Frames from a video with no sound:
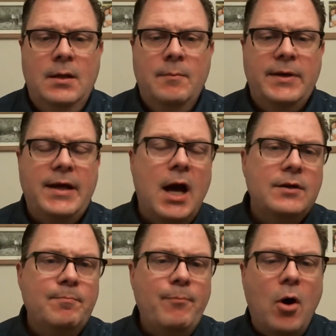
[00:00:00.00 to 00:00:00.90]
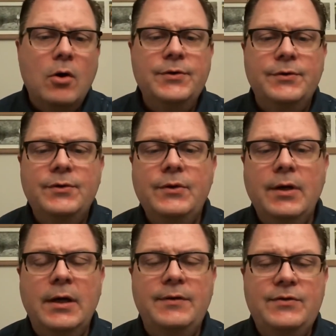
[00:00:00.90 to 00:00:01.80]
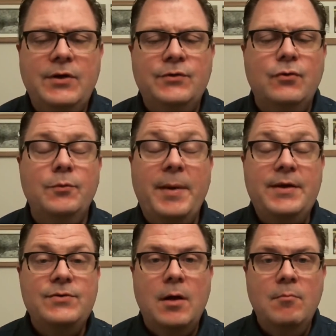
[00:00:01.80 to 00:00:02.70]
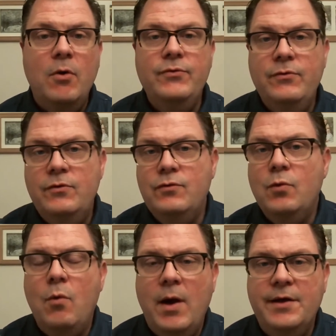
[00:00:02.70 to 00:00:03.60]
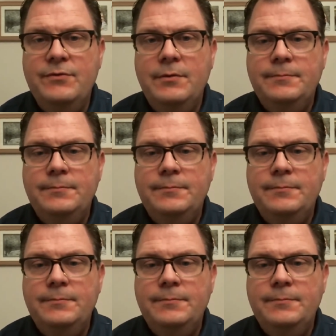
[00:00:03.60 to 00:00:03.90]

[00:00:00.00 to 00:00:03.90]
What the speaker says: But God pardoned these Israel based on Moses' request.